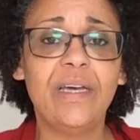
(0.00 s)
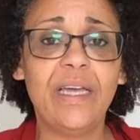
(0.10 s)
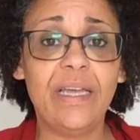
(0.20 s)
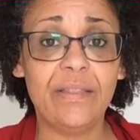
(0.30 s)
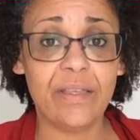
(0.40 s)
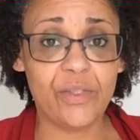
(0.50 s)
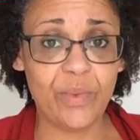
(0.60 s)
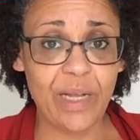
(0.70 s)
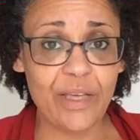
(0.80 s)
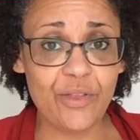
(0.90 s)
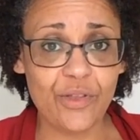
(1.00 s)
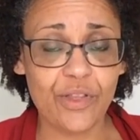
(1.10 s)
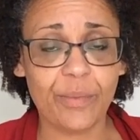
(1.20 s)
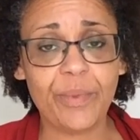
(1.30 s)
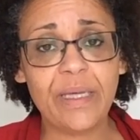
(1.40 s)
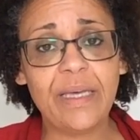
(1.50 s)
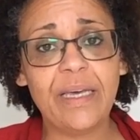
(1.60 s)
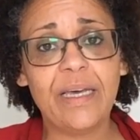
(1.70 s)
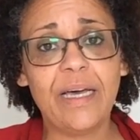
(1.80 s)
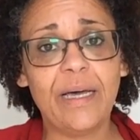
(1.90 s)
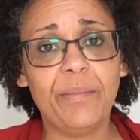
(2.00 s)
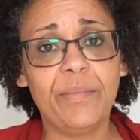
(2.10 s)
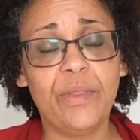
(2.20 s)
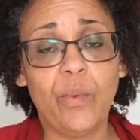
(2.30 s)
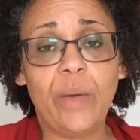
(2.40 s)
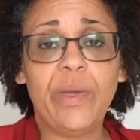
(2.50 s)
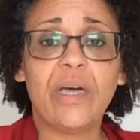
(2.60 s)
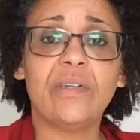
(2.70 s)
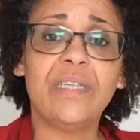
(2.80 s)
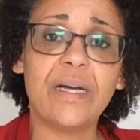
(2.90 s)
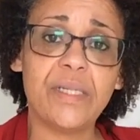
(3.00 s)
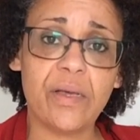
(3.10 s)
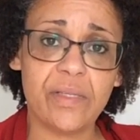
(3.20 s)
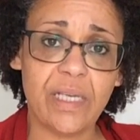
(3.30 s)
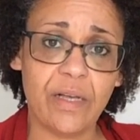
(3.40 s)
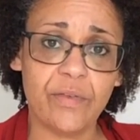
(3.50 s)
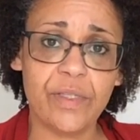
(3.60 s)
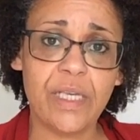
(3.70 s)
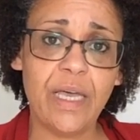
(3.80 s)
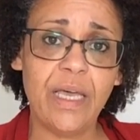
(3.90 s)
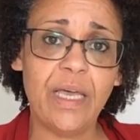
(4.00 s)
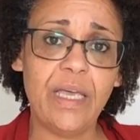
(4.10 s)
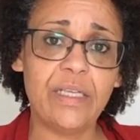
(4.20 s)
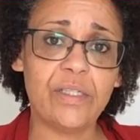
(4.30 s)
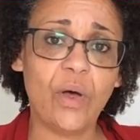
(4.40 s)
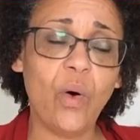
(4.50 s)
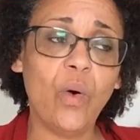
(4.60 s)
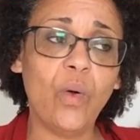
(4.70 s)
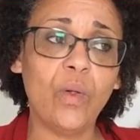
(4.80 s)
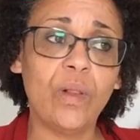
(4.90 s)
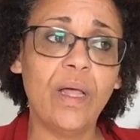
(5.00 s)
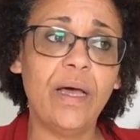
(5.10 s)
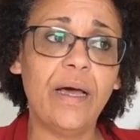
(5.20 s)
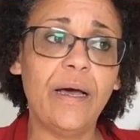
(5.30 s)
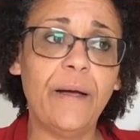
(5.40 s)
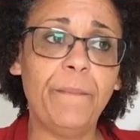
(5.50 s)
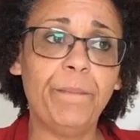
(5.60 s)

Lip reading: in this relationship, the way we conduct ourselves, is all at